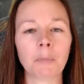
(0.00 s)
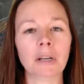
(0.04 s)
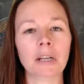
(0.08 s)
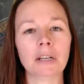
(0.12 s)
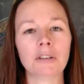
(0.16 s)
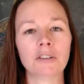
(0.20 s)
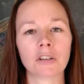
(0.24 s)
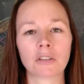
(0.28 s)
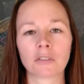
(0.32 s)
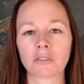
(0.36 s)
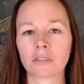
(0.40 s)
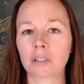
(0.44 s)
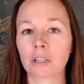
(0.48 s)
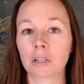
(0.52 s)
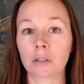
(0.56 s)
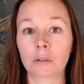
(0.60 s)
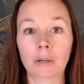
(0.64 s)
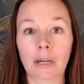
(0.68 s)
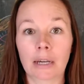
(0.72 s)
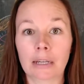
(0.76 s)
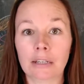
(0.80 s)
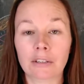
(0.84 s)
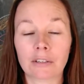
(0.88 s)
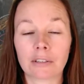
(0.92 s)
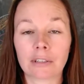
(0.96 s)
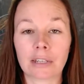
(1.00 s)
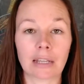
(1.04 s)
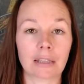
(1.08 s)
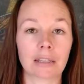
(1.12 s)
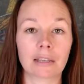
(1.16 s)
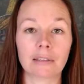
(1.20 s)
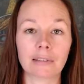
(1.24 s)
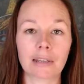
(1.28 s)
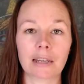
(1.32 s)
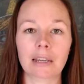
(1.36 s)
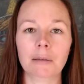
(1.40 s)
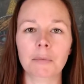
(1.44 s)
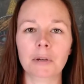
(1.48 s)
But it just, I just get
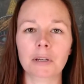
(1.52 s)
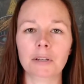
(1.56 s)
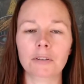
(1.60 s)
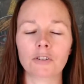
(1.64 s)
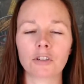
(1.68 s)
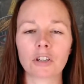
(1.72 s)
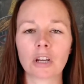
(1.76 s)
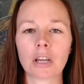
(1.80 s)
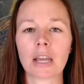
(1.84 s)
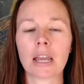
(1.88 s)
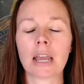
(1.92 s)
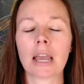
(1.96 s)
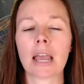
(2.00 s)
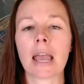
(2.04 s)
this image,